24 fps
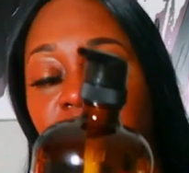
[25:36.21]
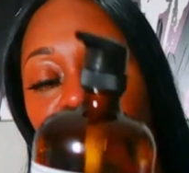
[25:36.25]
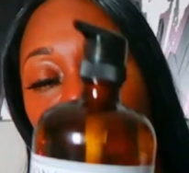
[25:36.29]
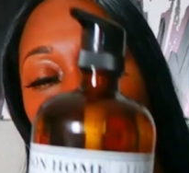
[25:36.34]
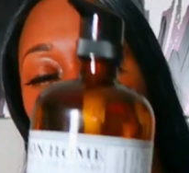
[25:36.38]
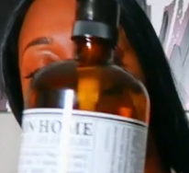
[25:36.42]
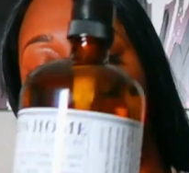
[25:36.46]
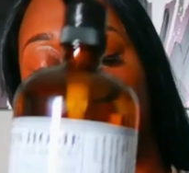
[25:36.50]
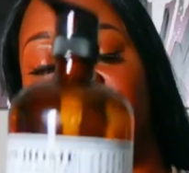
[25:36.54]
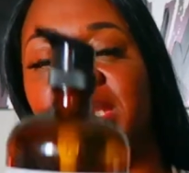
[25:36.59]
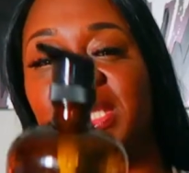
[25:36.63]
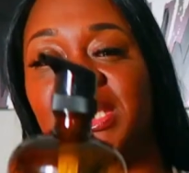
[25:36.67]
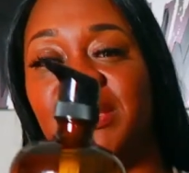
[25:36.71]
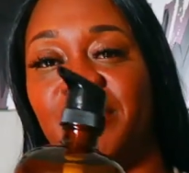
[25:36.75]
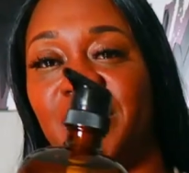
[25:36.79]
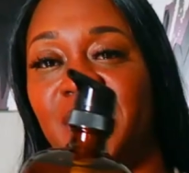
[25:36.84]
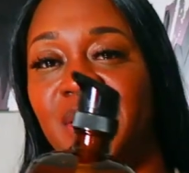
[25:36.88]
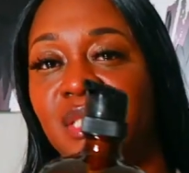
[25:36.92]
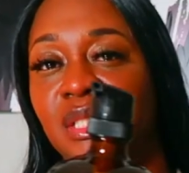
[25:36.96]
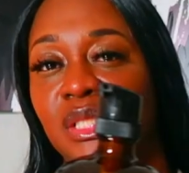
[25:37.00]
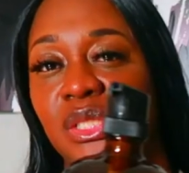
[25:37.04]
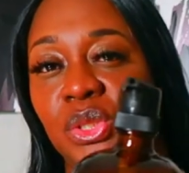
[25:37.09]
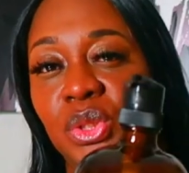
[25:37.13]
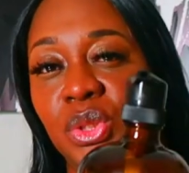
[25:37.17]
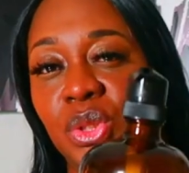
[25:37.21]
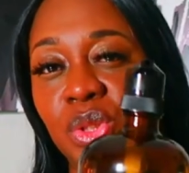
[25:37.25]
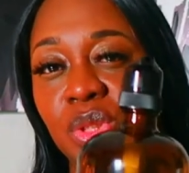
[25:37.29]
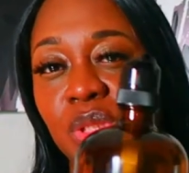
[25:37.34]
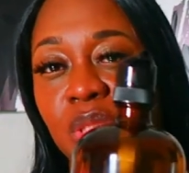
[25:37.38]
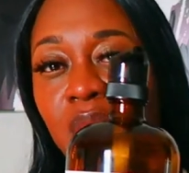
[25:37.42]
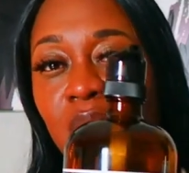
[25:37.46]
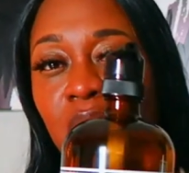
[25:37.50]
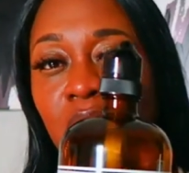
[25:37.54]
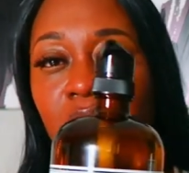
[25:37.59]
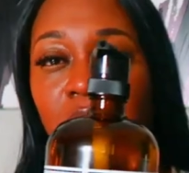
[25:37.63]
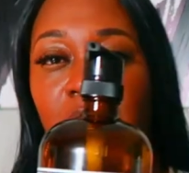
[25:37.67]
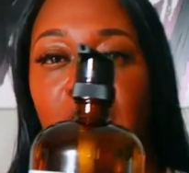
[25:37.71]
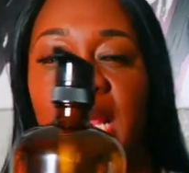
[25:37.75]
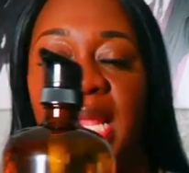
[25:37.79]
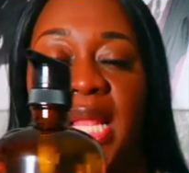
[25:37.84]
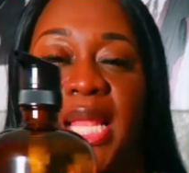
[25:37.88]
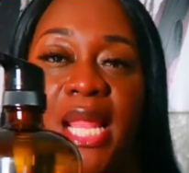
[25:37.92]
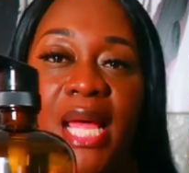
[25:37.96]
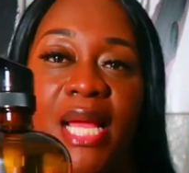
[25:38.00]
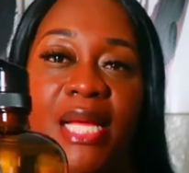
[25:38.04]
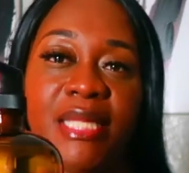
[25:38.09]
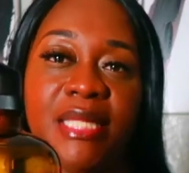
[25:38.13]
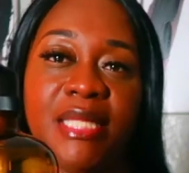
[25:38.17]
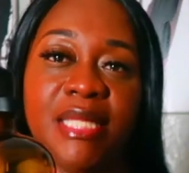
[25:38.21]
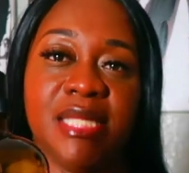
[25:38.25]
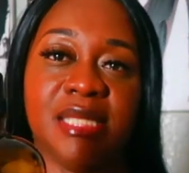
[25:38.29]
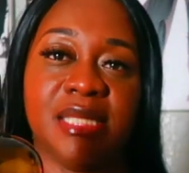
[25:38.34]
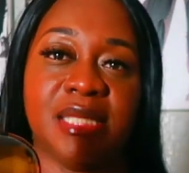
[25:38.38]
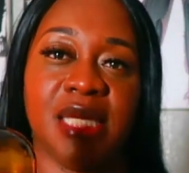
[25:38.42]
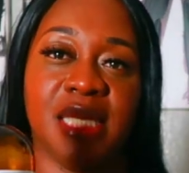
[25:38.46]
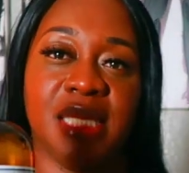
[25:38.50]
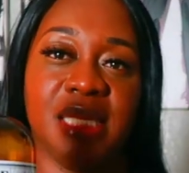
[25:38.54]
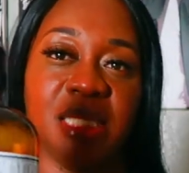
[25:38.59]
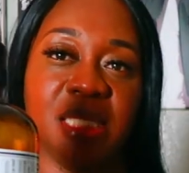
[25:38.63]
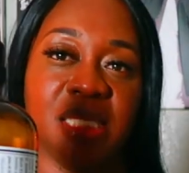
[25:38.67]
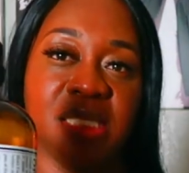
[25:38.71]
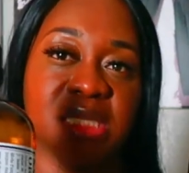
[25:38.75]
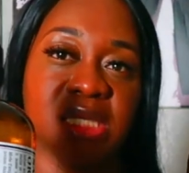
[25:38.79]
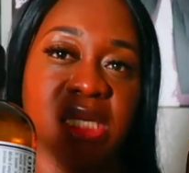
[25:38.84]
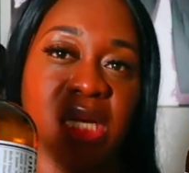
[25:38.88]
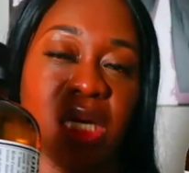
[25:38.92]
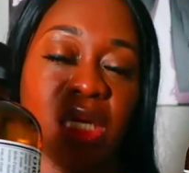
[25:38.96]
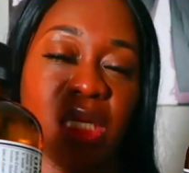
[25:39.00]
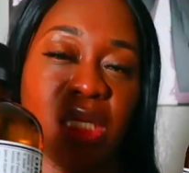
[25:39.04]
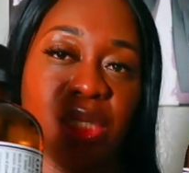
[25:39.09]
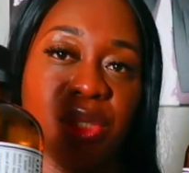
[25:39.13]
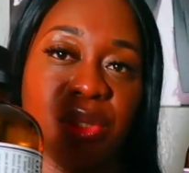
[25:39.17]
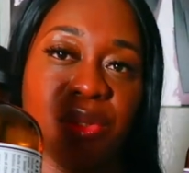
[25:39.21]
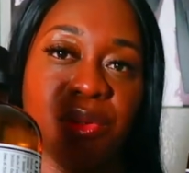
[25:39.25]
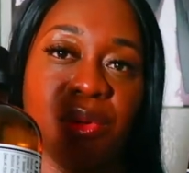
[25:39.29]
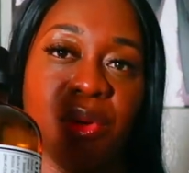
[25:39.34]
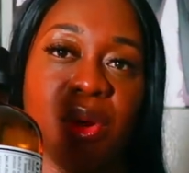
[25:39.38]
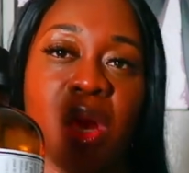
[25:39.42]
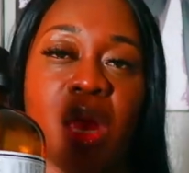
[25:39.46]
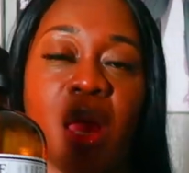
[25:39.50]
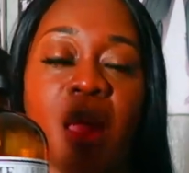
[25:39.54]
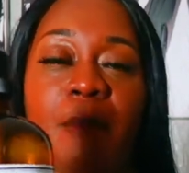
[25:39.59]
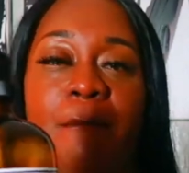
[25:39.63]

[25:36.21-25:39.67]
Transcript: soap dispensers like this in this color